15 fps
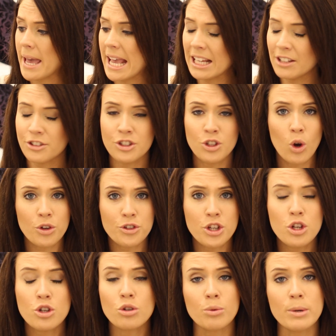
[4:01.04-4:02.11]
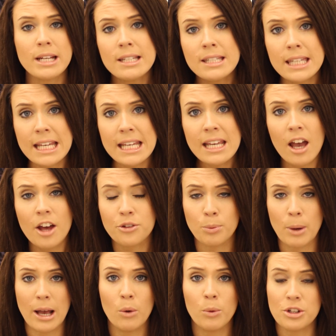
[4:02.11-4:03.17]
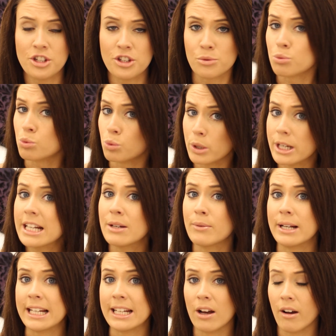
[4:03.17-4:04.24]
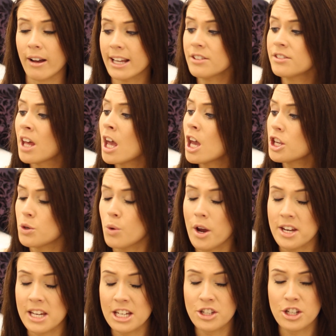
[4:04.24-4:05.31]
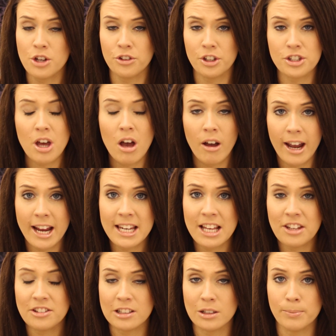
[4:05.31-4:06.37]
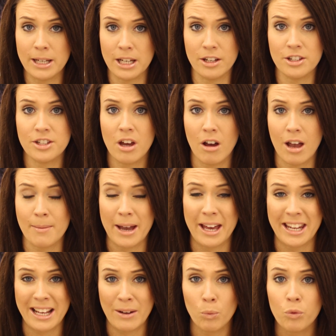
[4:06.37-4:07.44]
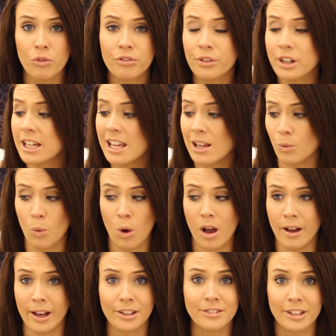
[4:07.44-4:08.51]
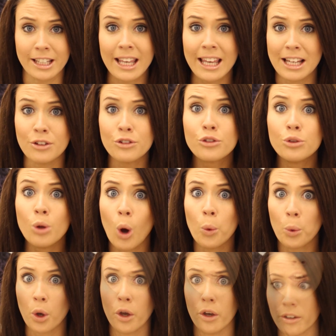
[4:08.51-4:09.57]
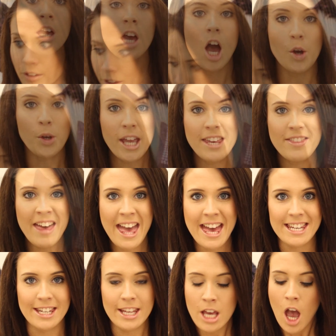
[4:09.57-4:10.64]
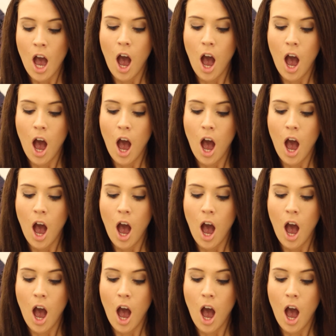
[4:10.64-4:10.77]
It's not too greasy as well, which is really nice. You only need to use the tiniest little bit at a time and it freaking works, like it is so good. Okay then,